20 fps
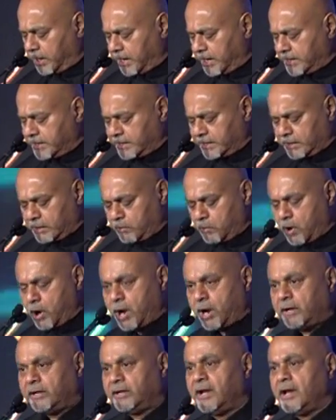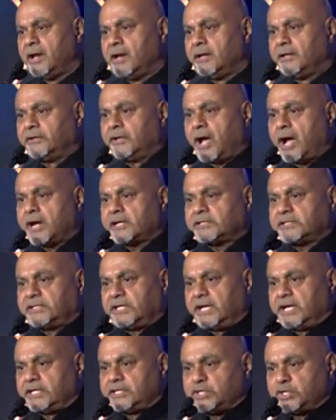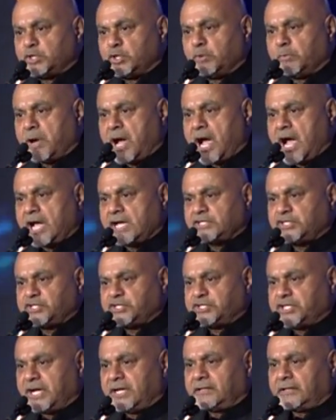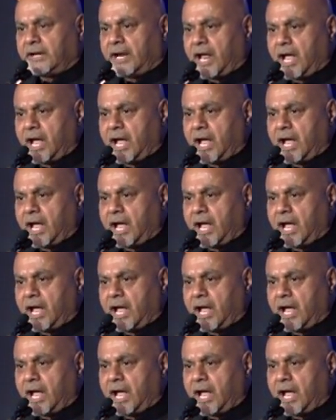Award, Dr. Subhash Chandra.